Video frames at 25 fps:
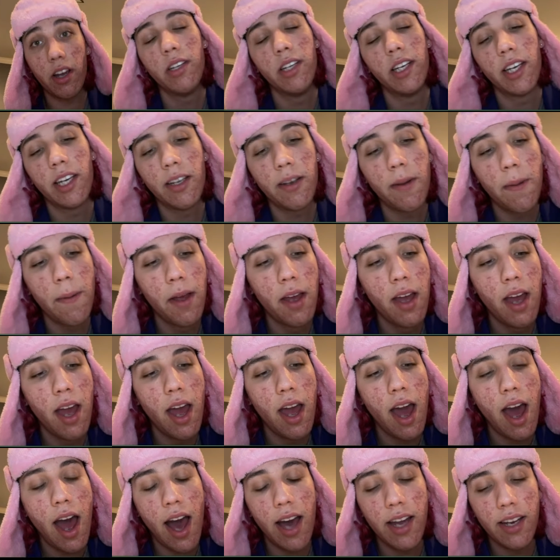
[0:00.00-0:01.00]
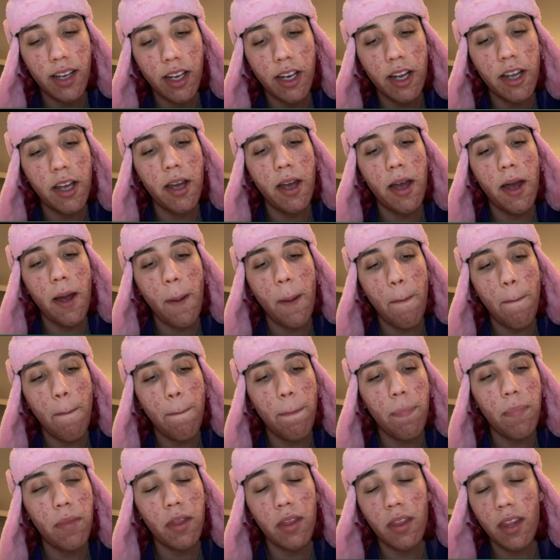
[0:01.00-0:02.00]
building, and I didn't,
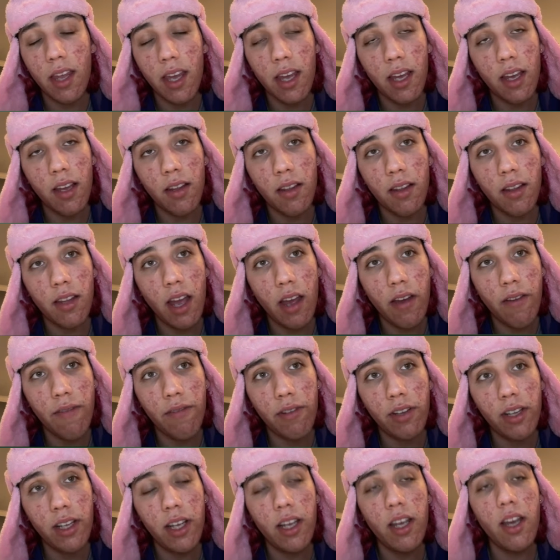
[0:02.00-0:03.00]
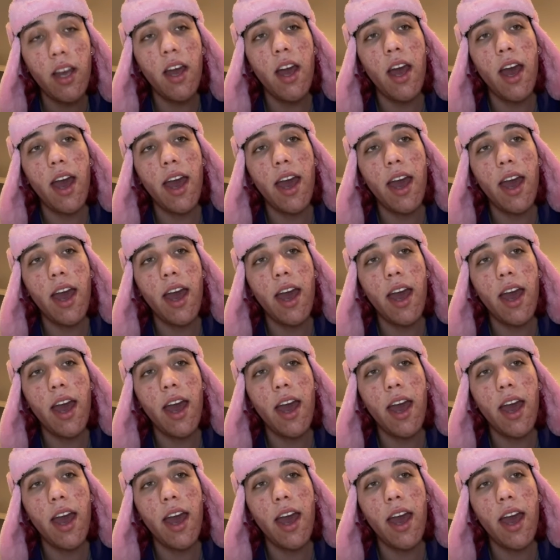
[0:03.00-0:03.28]
thankfully.